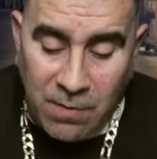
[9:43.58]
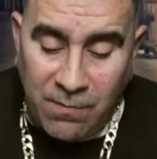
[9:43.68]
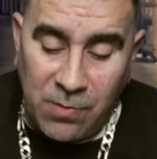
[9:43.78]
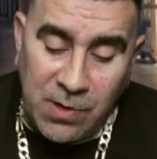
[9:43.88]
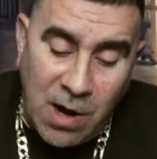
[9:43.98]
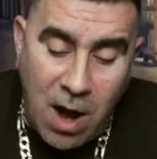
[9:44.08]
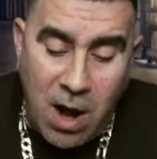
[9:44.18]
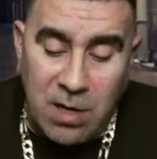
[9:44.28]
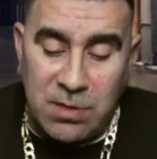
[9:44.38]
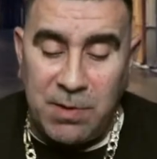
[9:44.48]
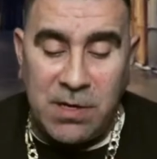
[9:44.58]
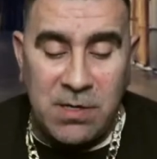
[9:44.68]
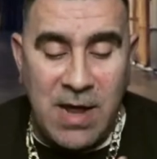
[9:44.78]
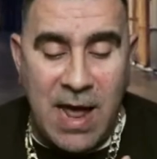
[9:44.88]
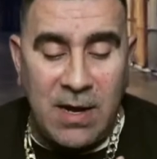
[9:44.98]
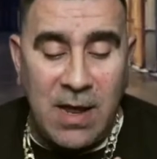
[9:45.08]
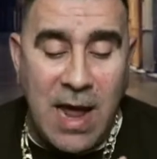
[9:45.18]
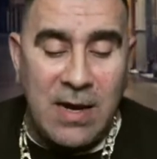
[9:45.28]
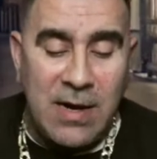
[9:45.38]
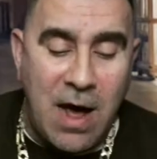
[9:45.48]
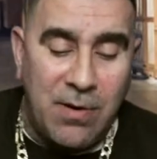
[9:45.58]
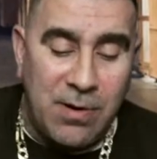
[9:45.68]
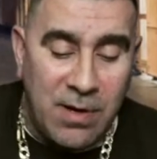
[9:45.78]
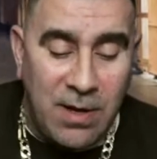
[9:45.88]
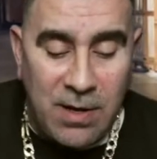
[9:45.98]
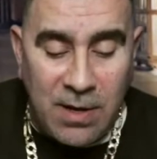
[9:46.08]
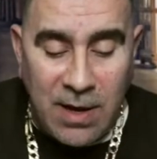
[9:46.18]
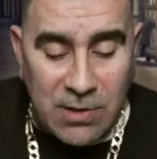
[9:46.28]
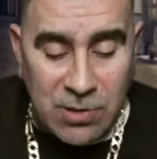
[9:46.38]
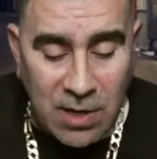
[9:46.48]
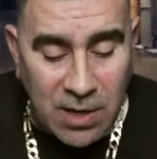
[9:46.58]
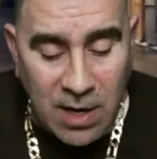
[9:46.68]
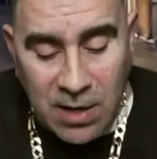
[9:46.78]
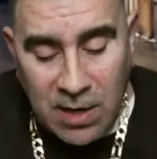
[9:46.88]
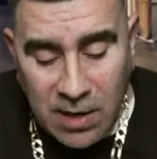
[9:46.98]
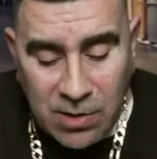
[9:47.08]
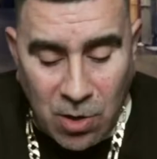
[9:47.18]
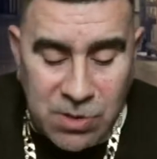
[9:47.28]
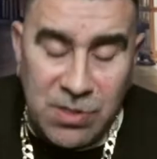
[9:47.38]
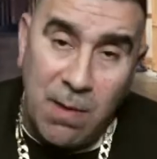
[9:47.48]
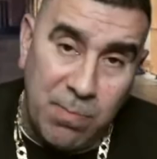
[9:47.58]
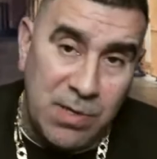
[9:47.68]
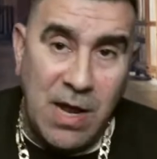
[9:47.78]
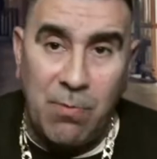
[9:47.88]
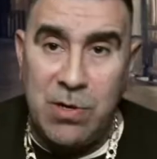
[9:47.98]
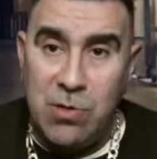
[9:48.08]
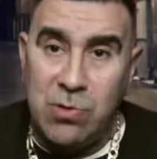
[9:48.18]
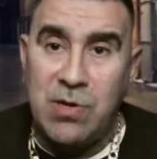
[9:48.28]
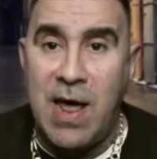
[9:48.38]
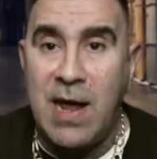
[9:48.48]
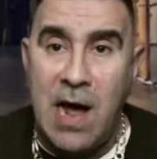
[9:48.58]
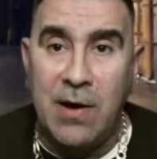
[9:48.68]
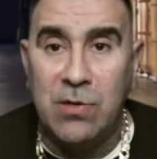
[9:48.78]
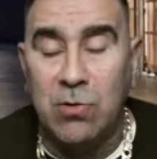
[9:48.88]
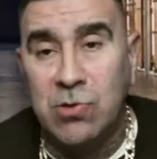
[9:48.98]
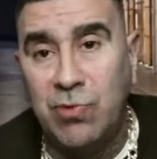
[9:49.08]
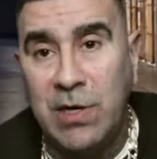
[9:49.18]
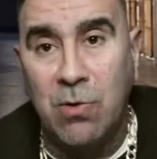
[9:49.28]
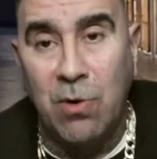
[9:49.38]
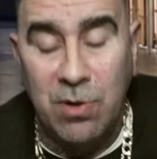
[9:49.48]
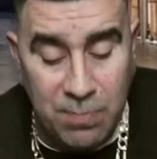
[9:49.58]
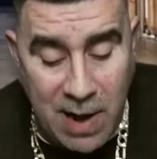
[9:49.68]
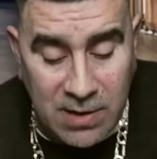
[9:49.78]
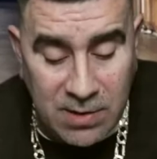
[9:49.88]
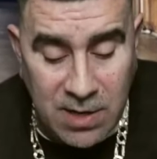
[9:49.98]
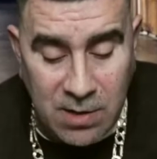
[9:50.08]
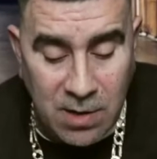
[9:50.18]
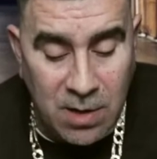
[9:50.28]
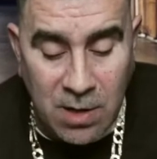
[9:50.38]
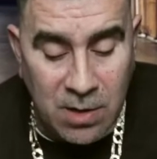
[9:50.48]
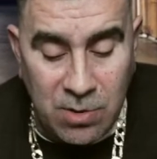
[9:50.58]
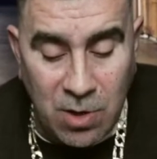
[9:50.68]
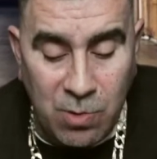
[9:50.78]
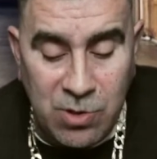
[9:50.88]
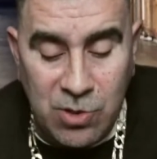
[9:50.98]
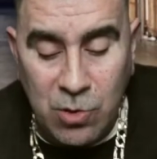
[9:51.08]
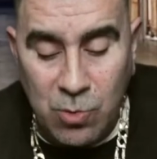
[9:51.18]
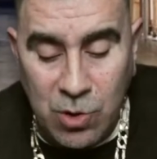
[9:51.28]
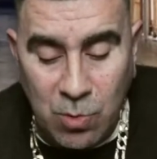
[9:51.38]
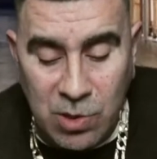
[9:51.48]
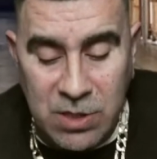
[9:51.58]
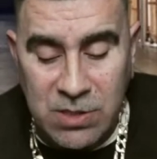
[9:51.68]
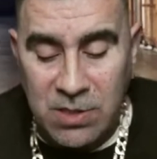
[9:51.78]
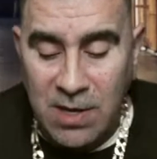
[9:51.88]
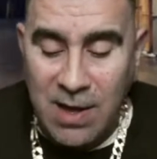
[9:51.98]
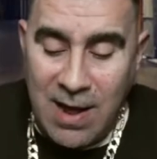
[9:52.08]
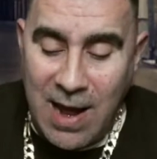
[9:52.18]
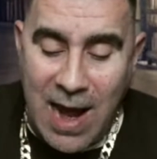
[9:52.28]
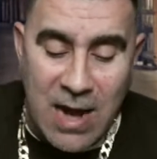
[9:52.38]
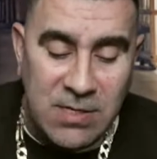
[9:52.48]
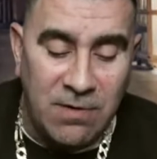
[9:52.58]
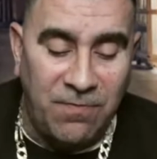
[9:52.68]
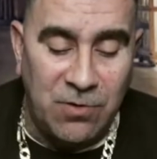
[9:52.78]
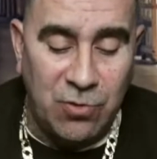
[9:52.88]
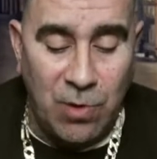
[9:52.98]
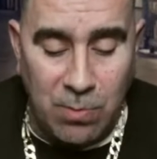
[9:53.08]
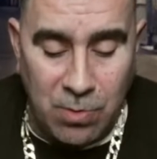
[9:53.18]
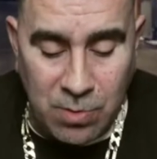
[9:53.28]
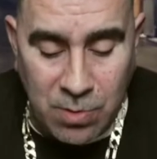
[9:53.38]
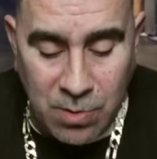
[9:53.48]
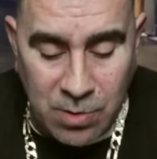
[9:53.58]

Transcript: For the cause. Because hanging out and those numbers that we used to hang out in those street corners back then, you know, you were just asking for trouble.